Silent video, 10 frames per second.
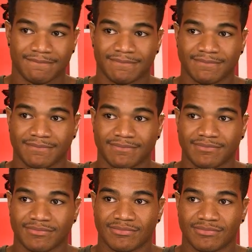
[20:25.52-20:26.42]

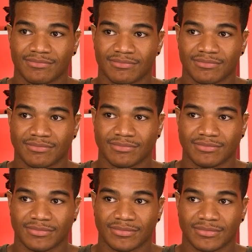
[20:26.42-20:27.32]

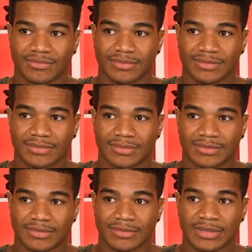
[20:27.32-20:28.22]

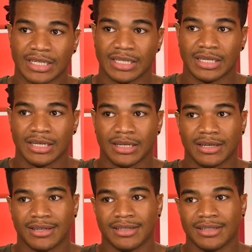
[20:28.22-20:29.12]
This person isn't speaking.